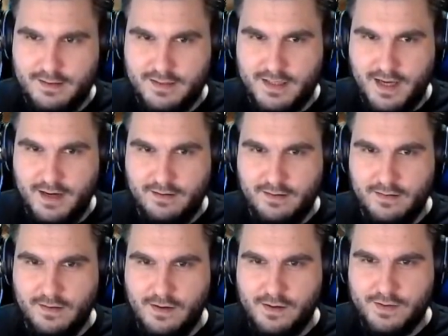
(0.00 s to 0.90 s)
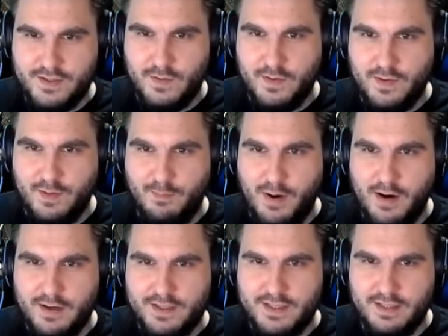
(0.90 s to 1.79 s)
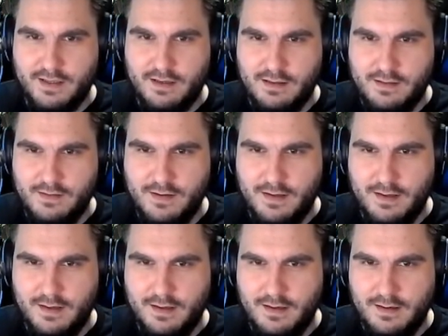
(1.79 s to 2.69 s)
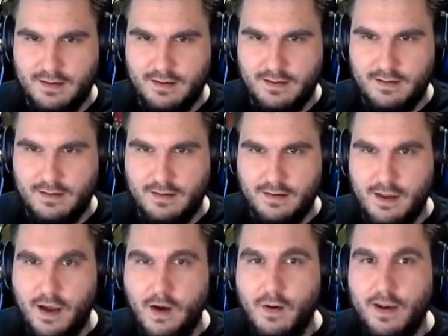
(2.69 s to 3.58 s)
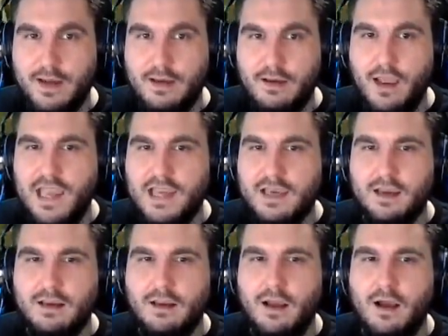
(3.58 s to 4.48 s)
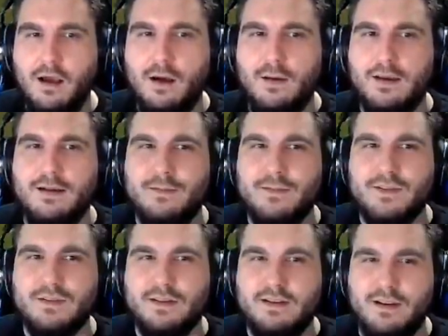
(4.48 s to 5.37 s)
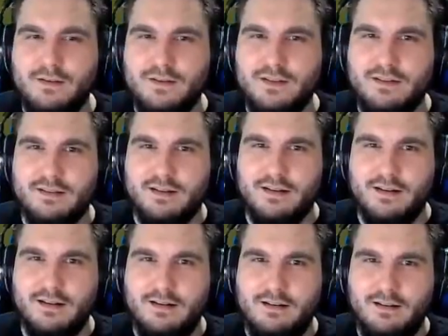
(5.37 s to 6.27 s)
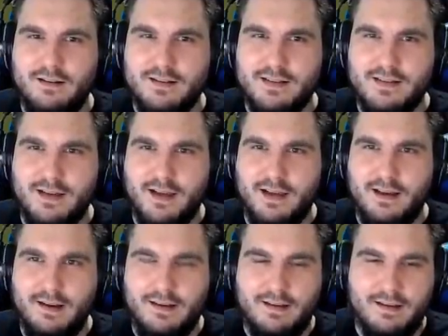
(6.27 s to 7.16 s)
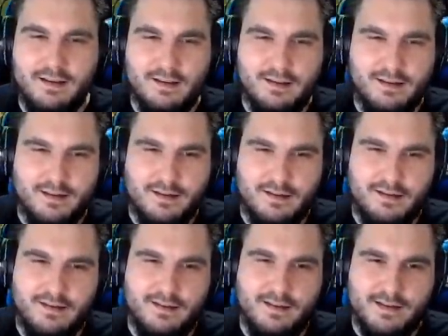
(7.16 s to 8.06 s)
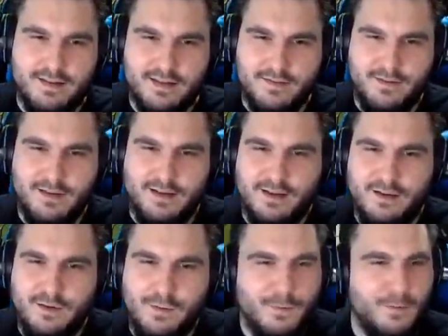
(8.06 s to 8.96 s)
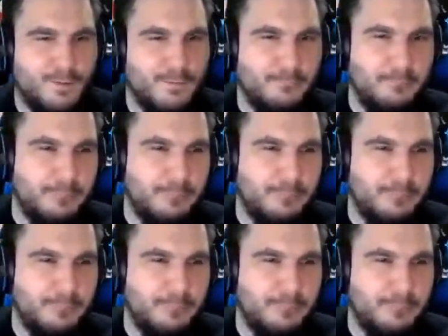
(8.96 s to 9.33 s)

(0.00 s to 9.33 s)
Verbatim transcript: Design your own coaster with the parts included. Oh, it comes with a coaster inside. That's cool.